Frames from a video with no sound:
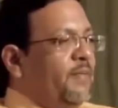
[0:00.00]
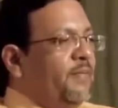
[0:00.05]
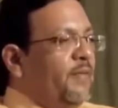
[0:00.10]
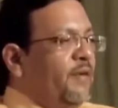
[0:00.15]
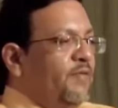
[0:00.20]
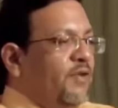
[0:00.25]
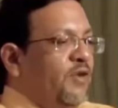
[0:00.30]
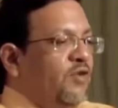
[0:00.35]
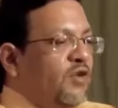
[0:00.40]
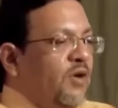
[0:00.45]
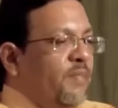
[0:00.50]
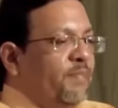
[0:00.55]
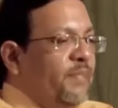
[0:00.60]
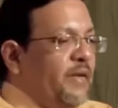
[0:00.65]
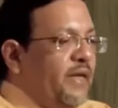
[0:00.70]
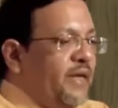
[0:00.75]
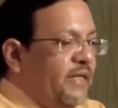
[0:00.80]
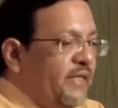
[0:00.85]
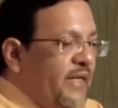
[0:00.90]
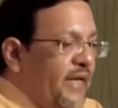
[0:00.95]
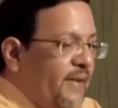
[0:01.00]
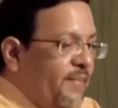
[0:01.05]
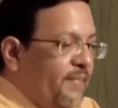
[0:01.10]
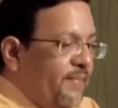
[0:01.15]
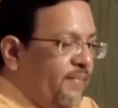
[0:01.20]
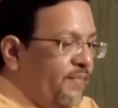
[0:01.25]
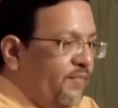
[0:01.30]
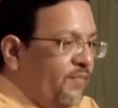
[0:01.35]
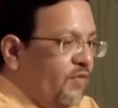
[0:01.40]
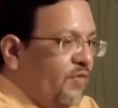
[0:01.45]
But when you compare
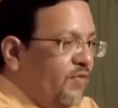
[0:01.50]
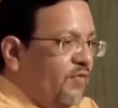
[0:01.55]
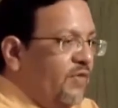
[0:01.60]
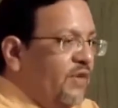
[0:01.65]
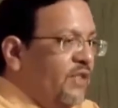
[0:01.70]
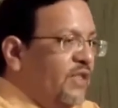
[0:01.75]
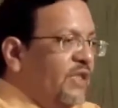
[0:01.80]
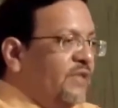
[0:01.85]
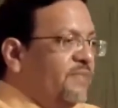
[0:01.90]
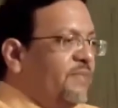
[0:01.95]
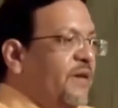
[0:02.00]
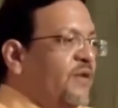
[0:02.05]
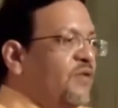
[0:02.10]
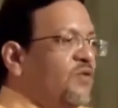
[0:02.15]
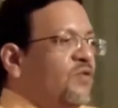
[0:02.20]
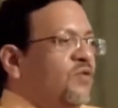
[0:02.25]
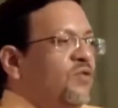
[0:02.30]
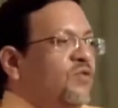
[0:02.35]
them with respect